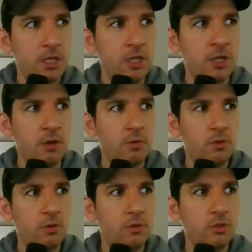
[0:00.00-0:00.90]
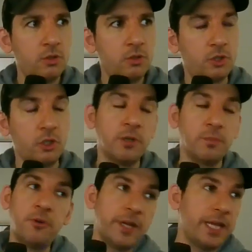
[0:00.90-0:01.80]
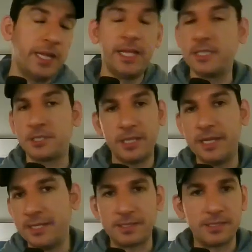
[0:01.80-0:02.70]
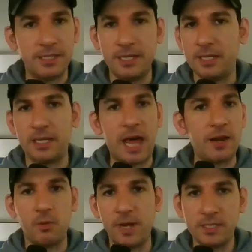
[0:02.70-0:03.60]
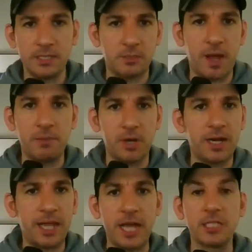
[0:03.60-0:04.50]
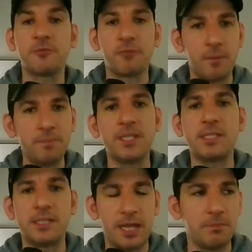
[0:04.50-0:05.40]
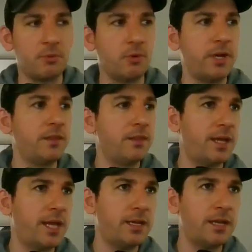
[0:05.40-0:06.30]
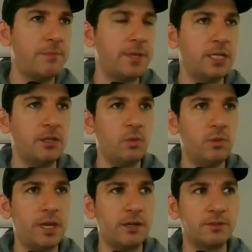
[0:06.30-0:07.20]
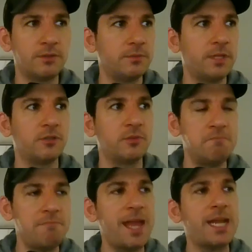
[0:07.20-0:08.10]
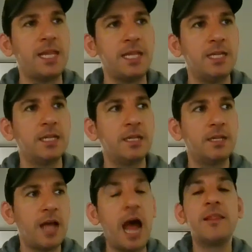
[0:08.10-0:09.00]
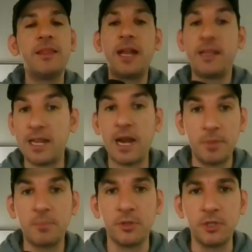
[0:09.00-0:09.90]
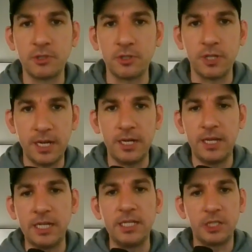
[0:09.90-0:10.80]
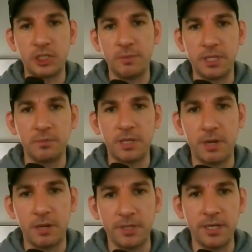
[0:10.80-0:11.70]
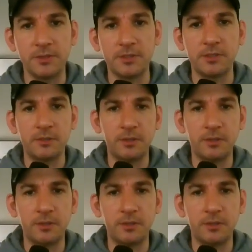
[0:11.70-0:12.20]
you know, to your point, it is in a lot of ways it's my broadcast from the standpoint that, I mean, there's many that I'm the producer in addition to being the play-by-play announcer,